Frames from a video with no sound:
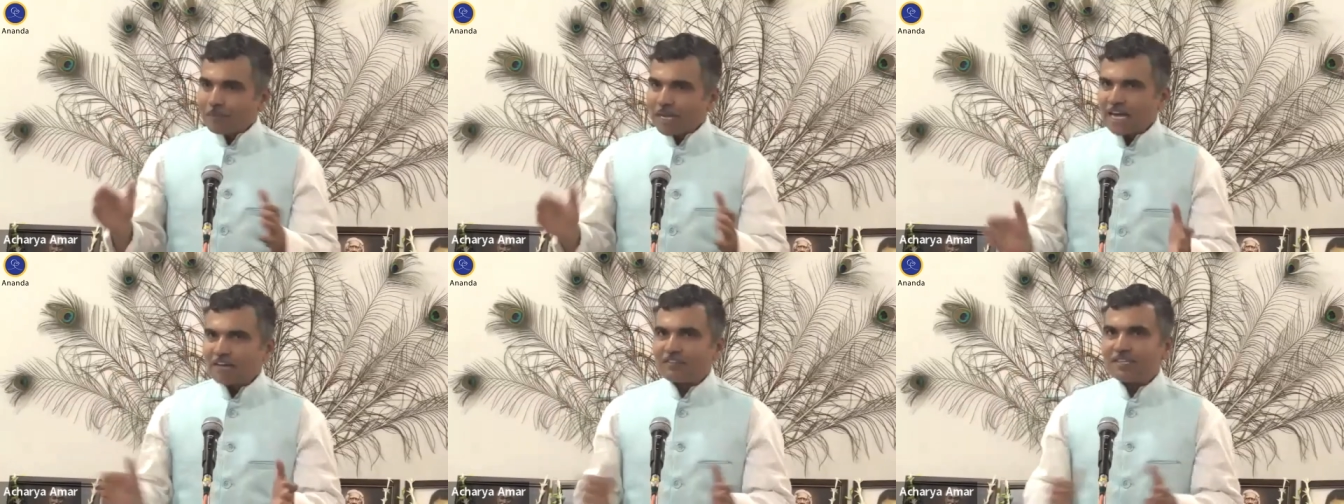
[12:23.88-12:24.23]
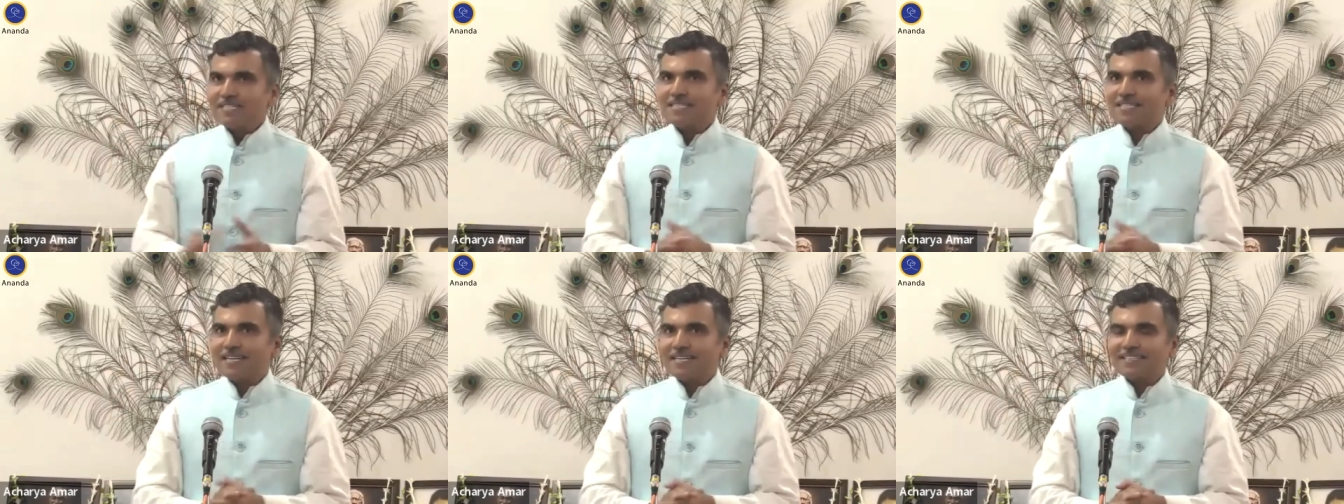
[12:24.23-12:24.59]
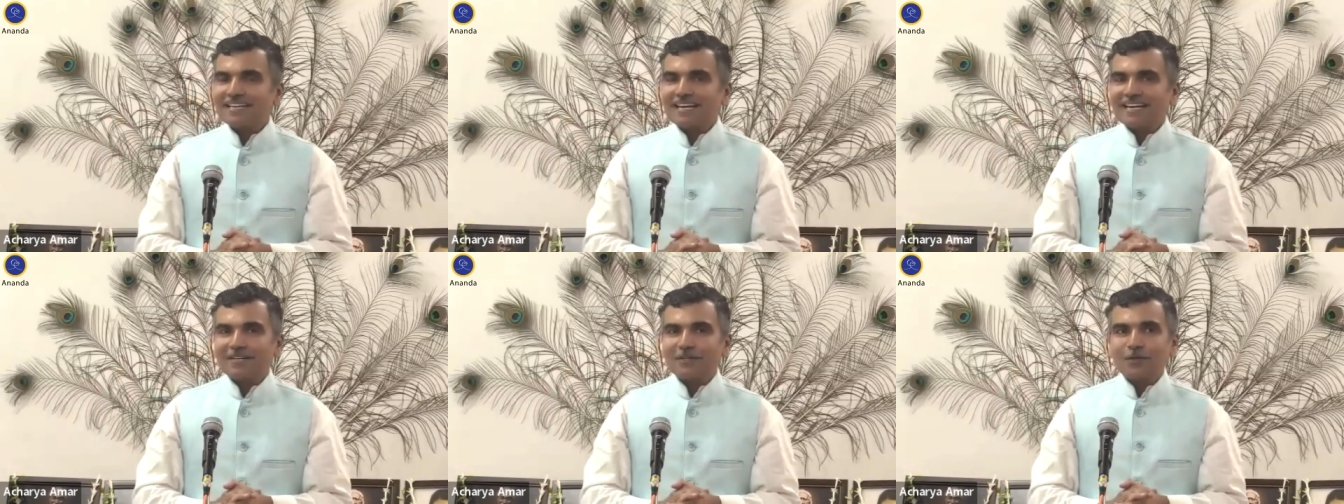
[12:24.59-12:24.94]
Having said
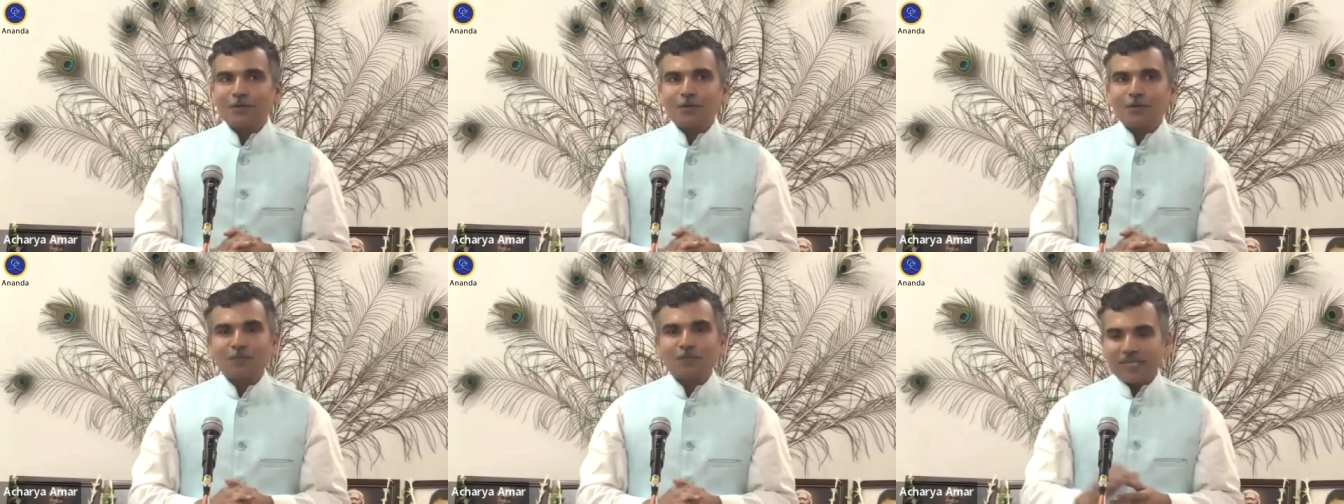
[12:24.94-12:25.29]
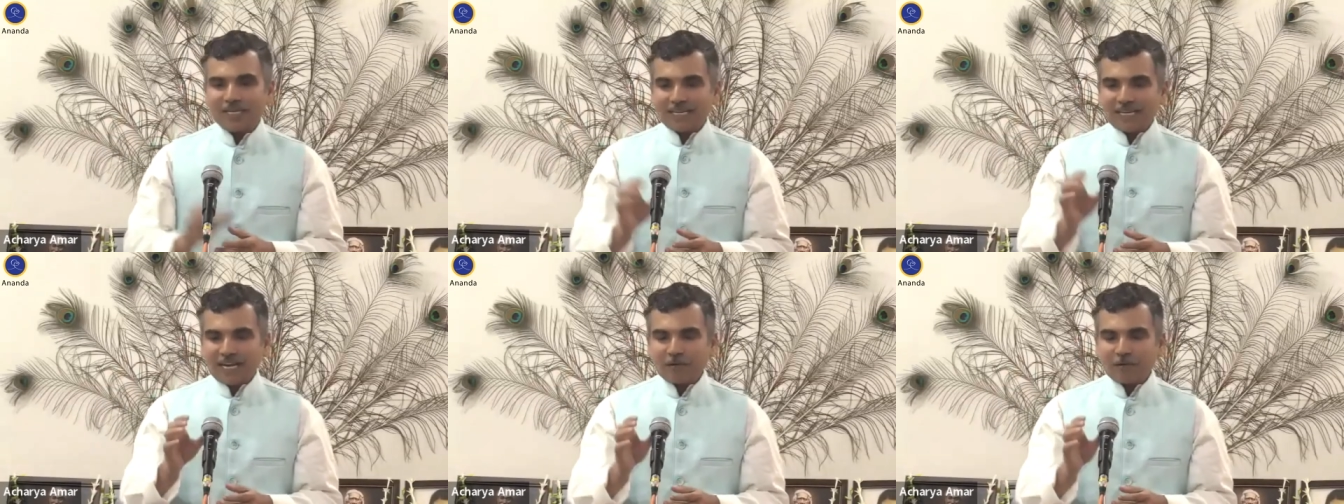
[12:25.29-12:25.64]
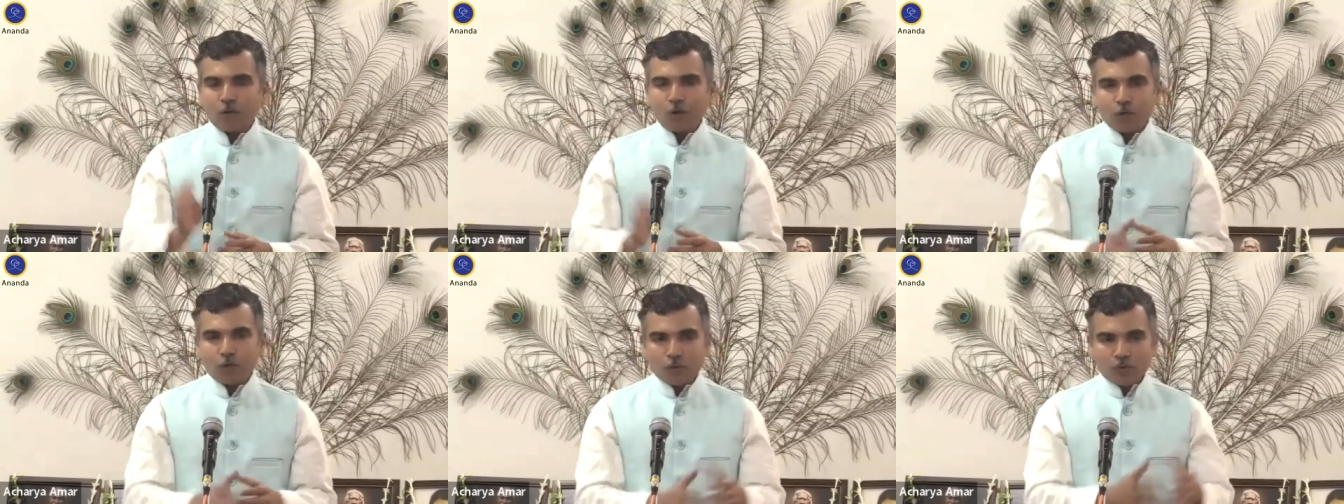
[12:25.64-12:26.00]
that, you know, I
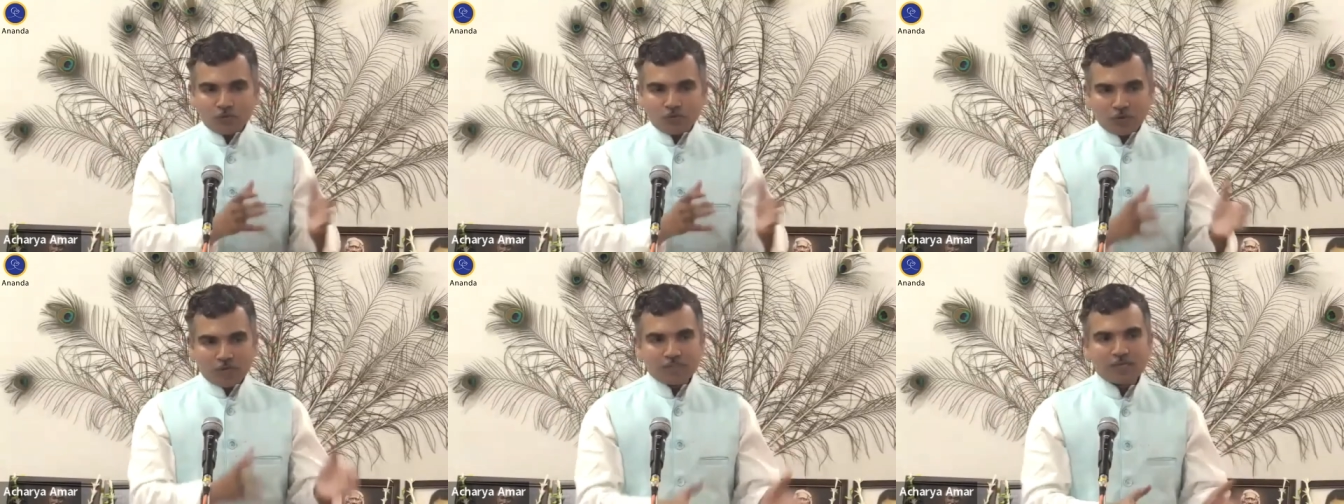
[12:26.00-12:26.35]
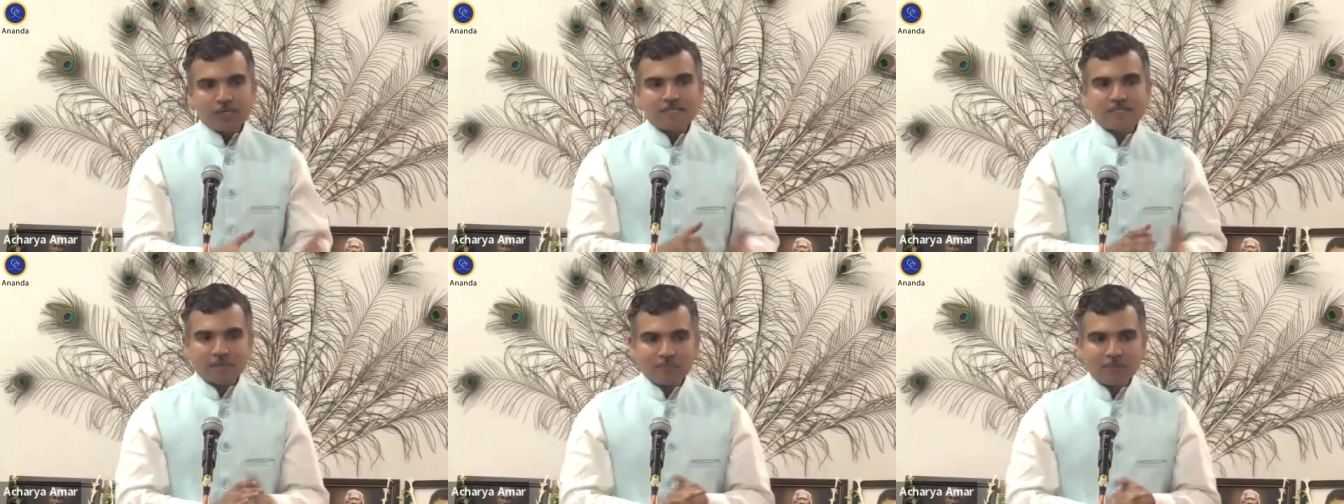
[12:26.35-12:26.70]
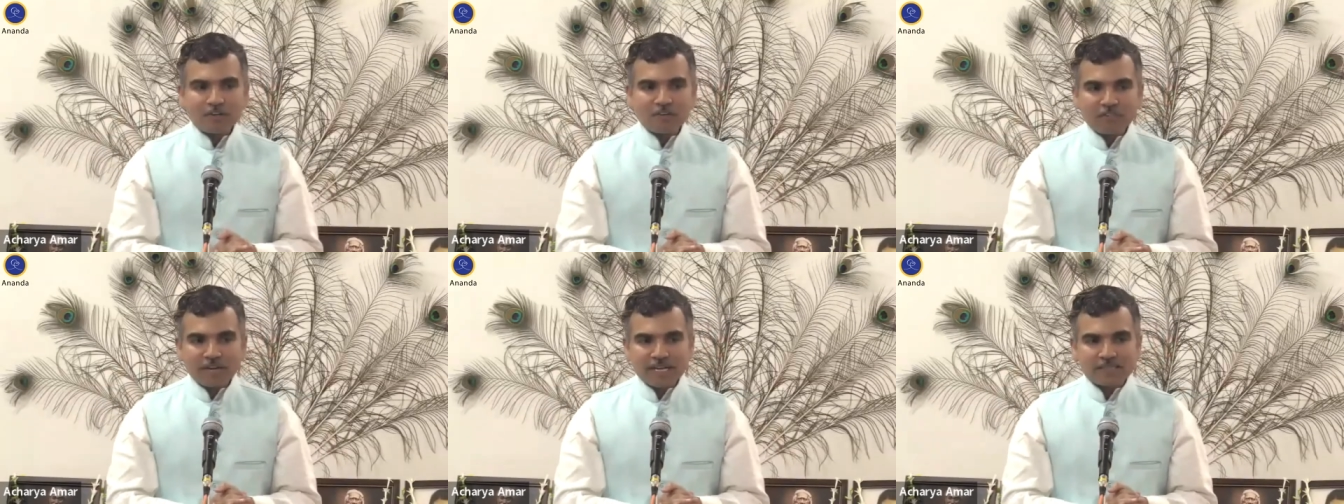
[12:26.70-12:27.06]
want to further
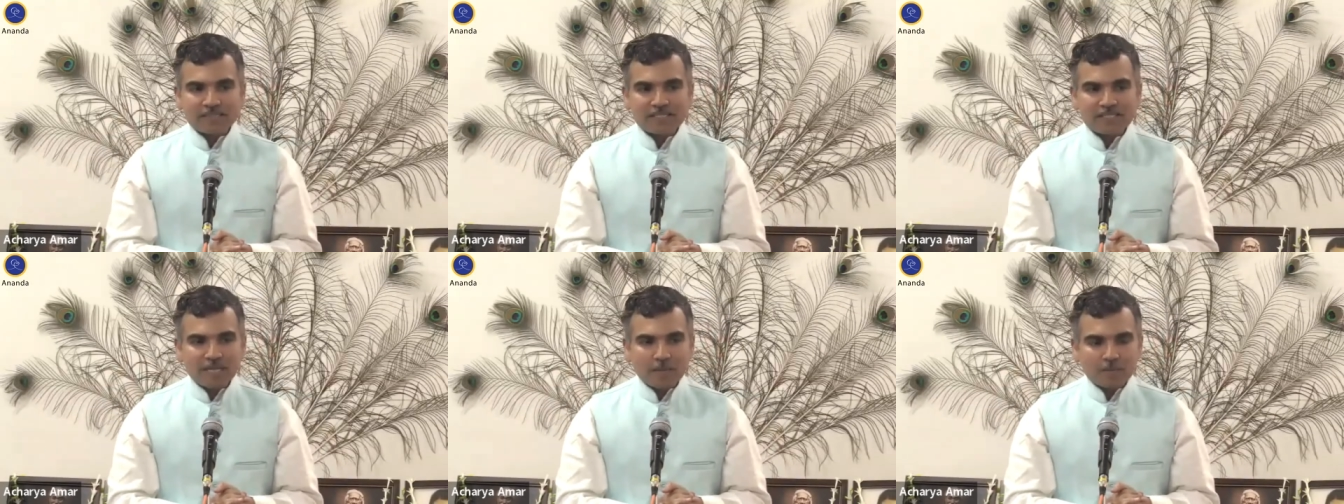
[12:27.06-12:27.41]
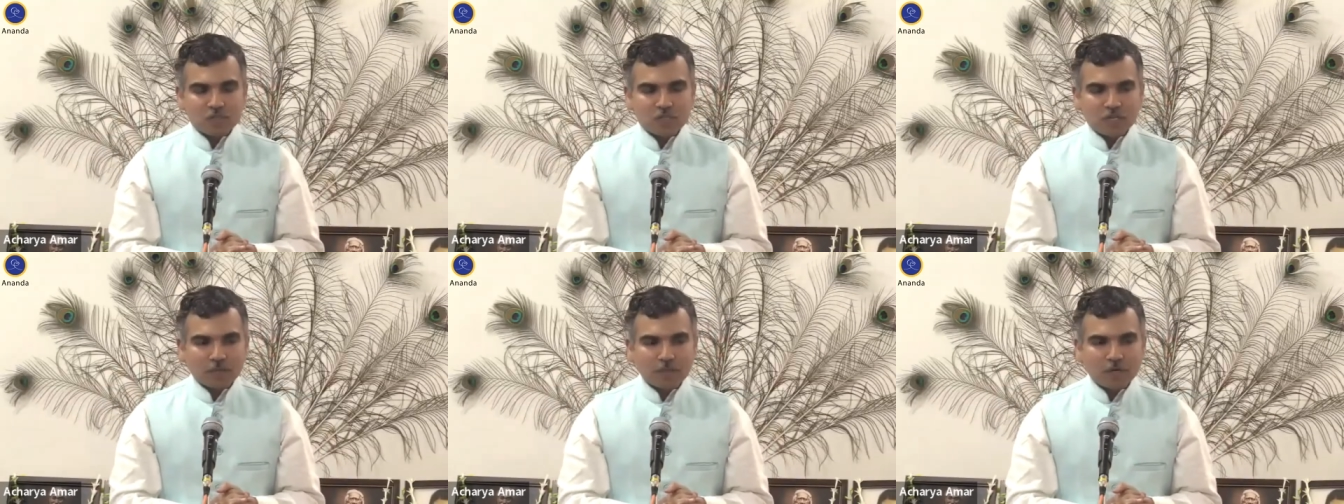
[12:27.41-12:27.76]
simplify this subject,